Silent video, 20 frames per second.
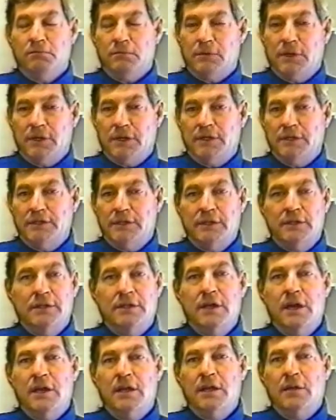Like I said,
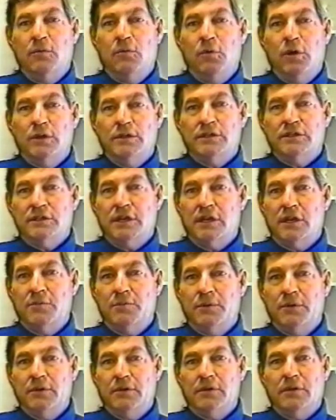that once set
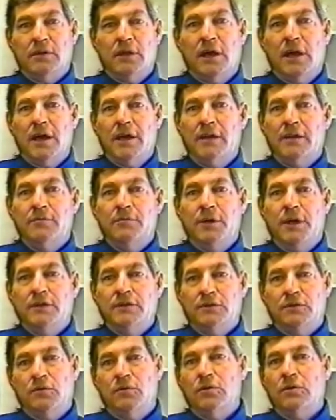up in a line, it
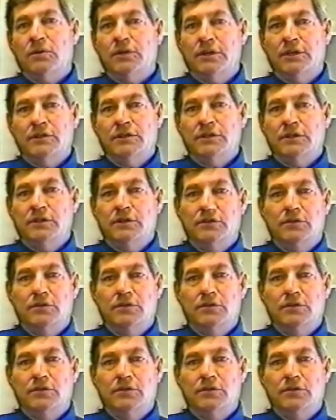makes it real easy.